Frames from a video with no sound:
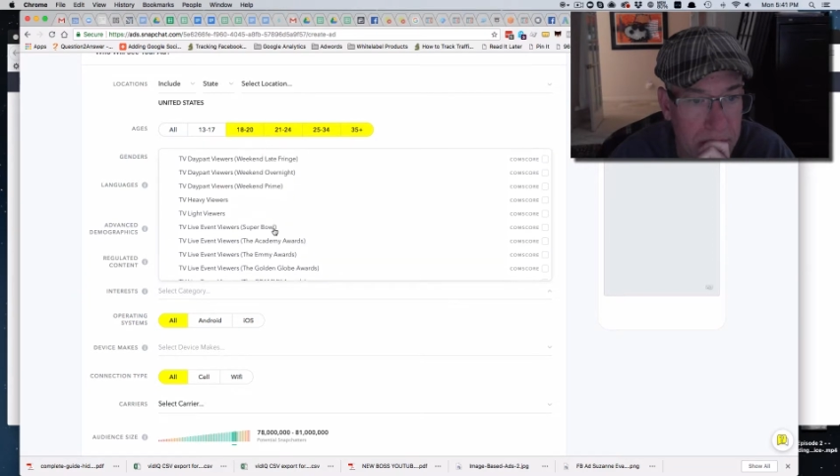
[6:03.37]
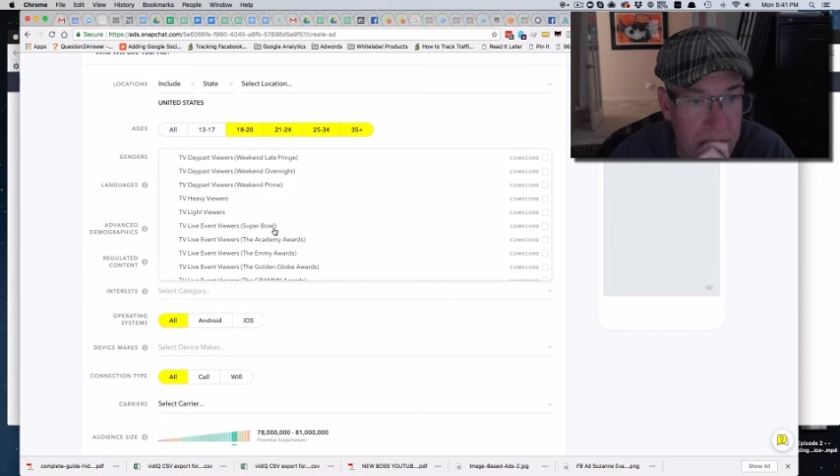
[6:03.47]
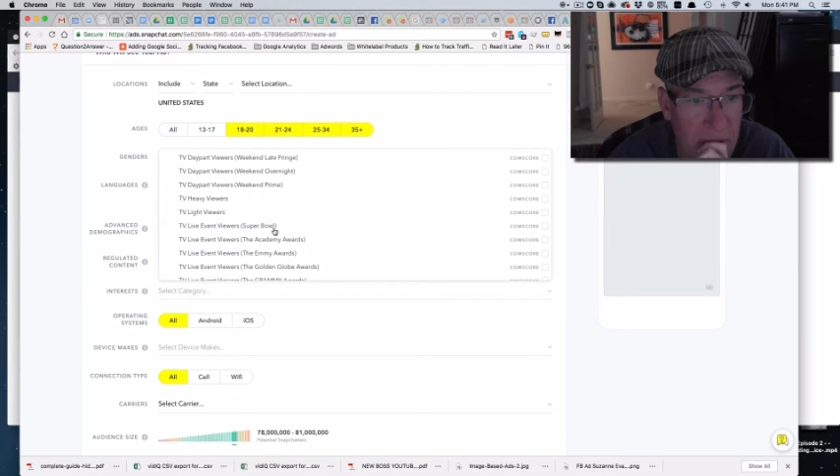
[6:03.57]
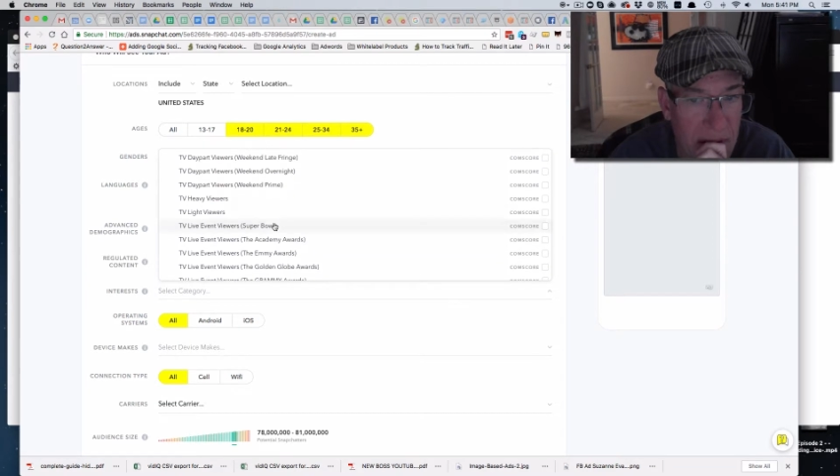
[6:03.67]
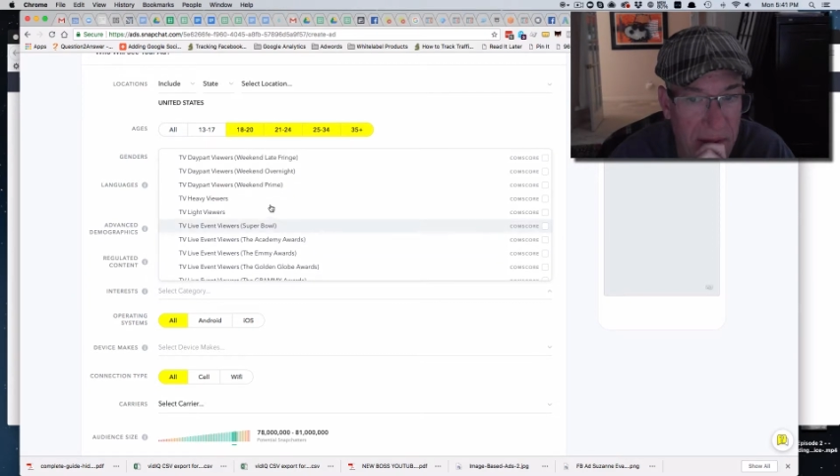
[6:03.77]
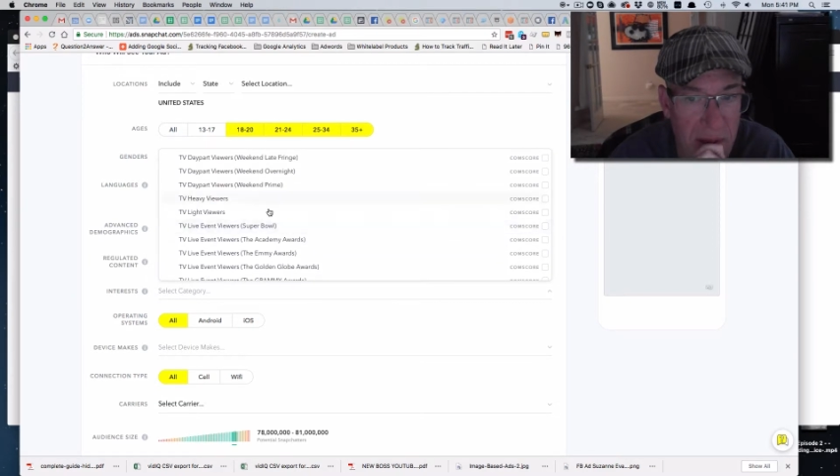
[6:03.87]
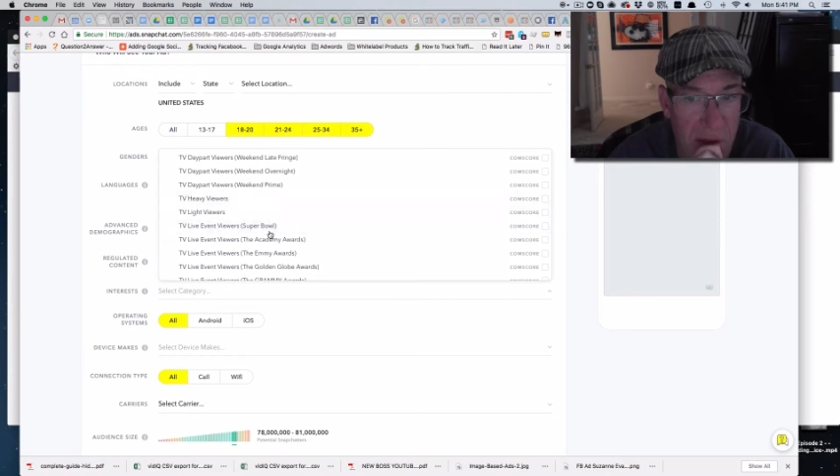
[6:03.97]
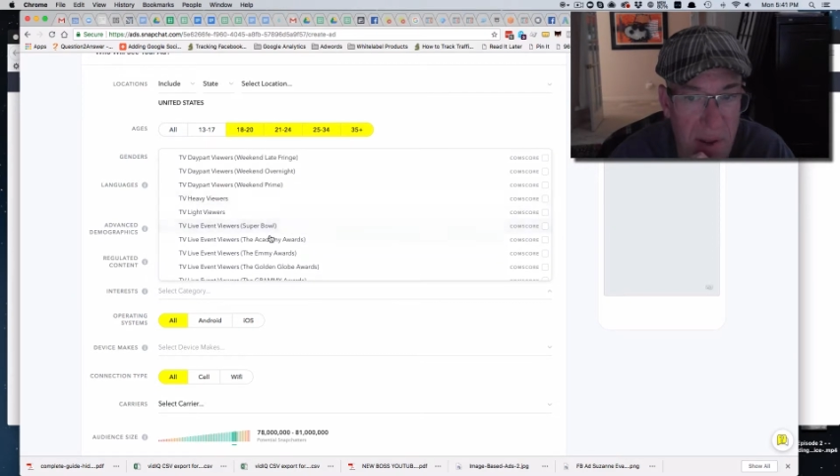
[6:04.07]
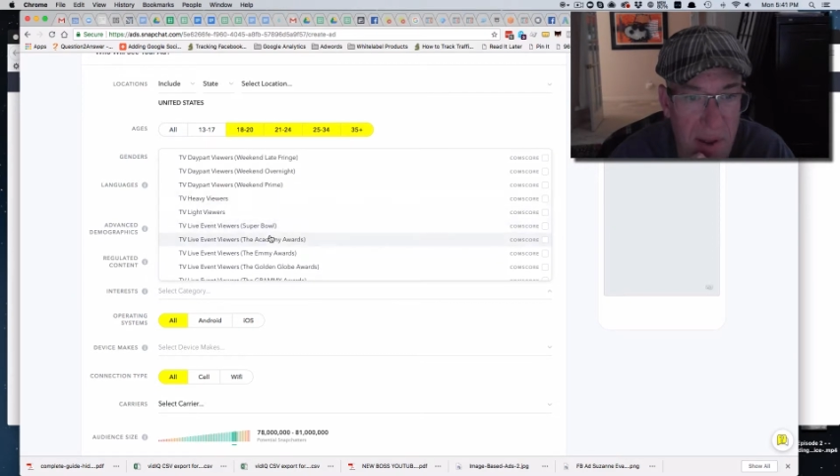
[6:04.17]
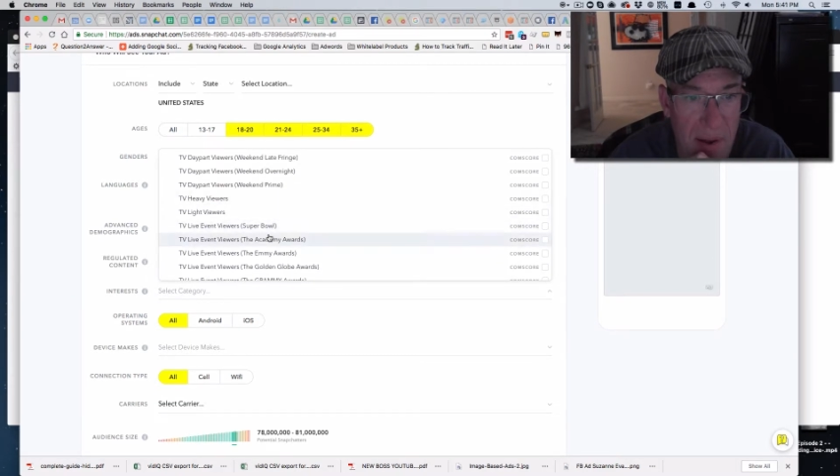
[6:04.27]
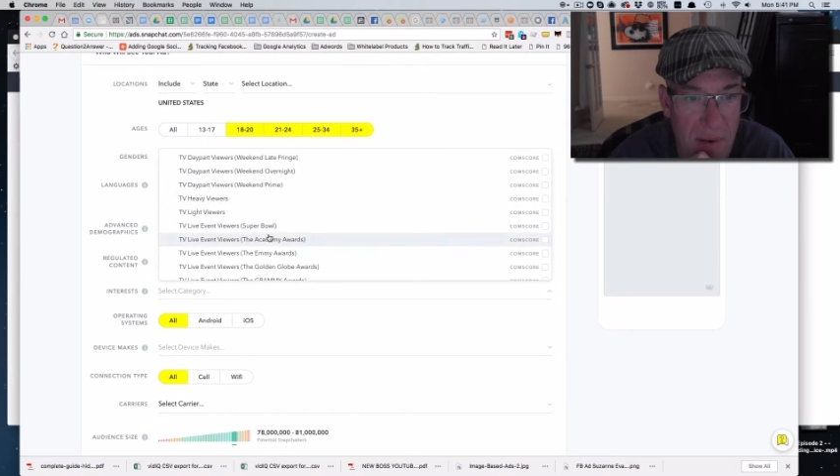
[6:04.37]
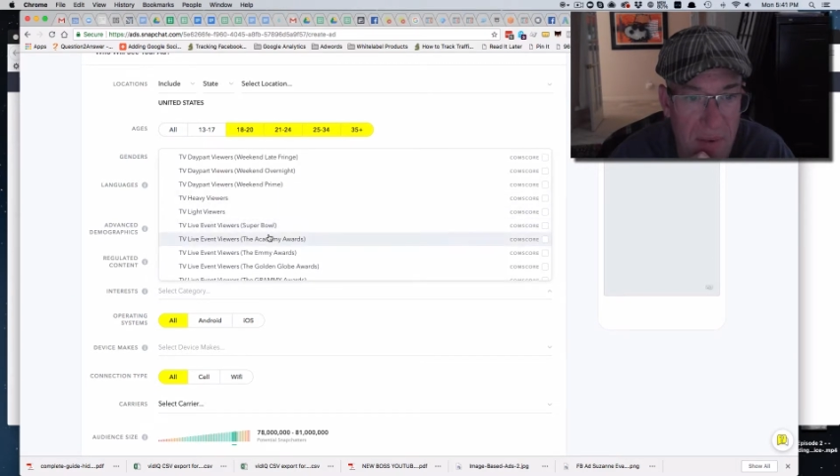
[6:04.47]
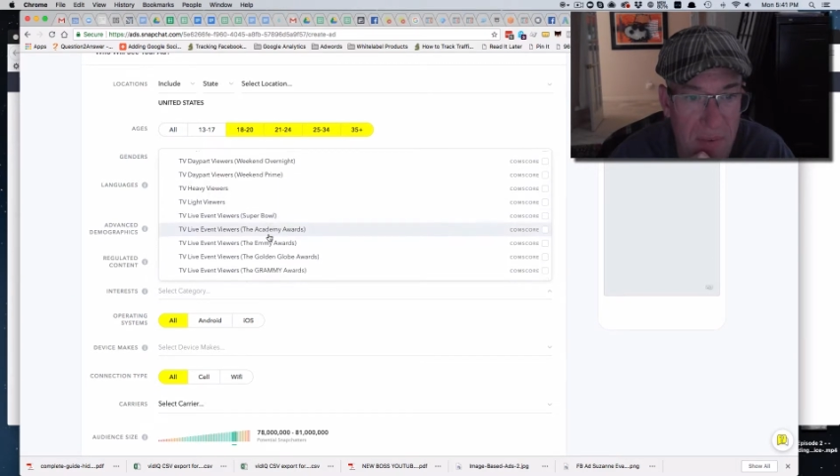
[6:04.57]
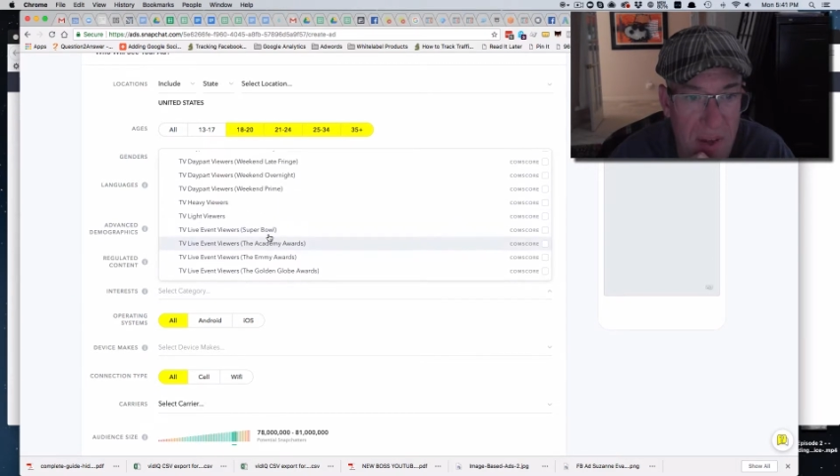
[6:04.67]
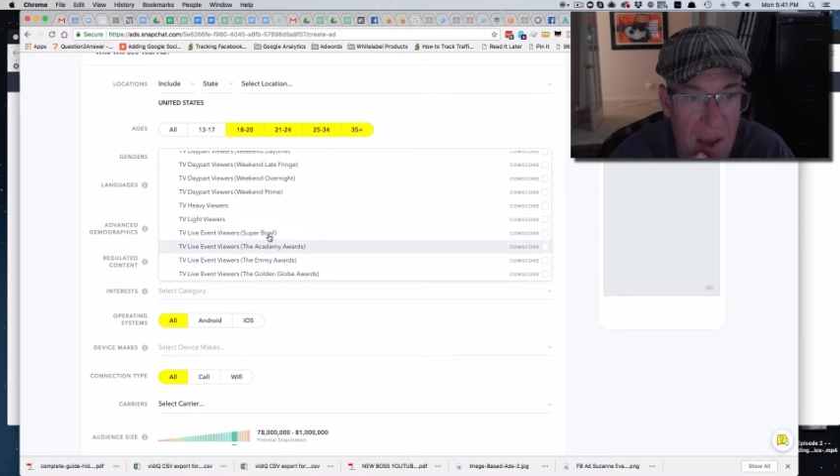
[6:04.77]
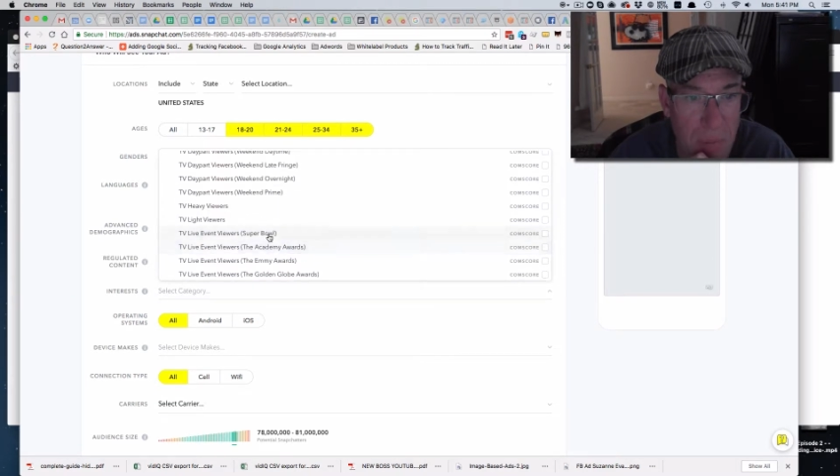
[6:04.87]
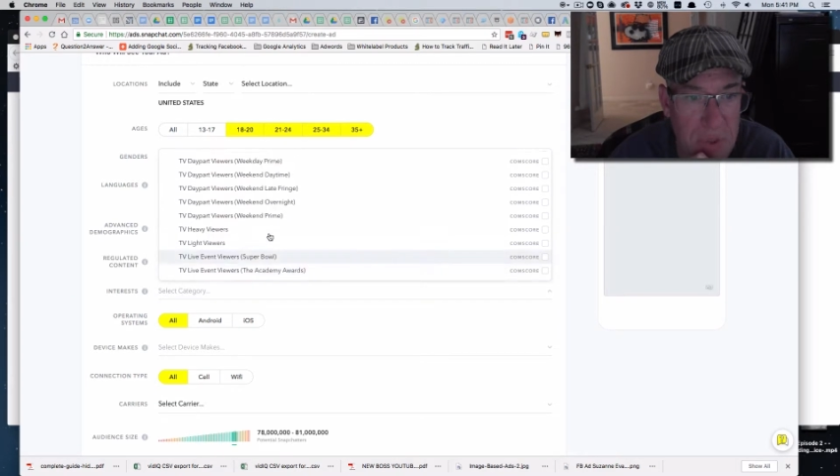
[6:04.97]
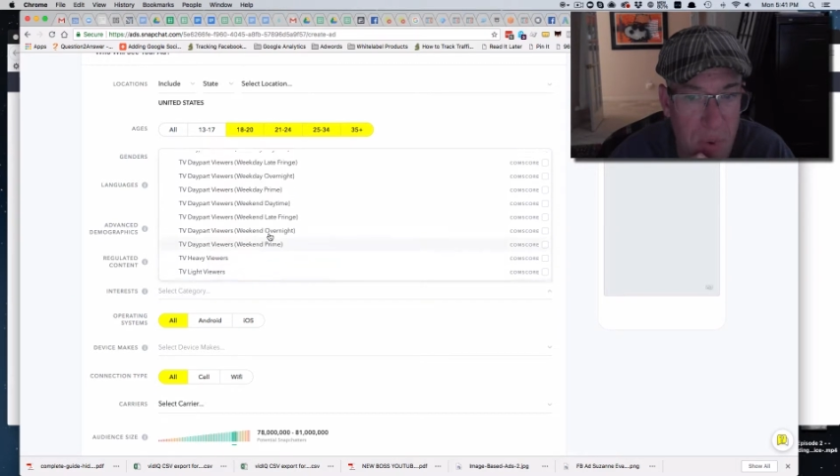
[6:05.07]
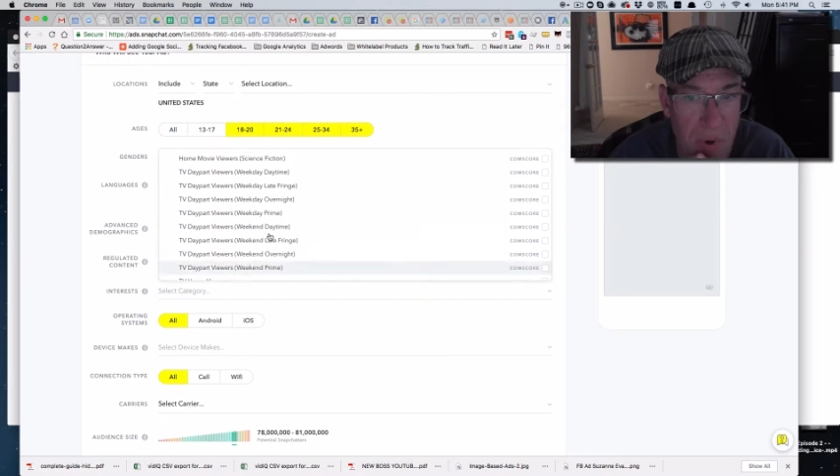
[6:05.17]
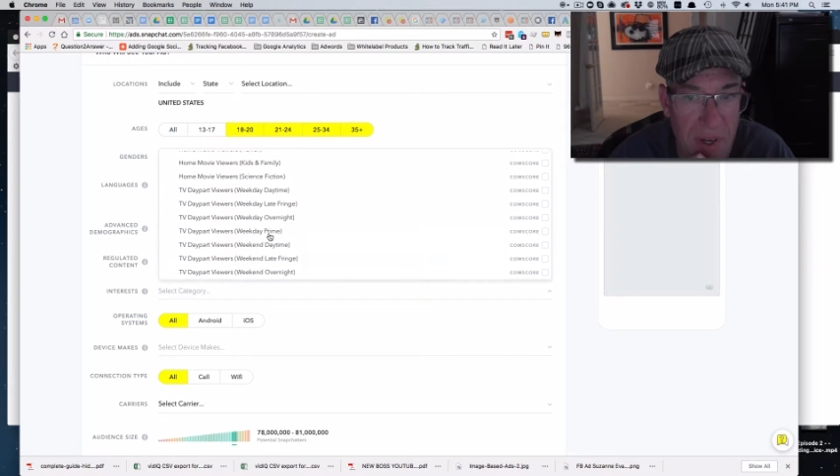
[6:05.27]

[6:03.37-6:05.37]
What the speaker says: And then you have ComScore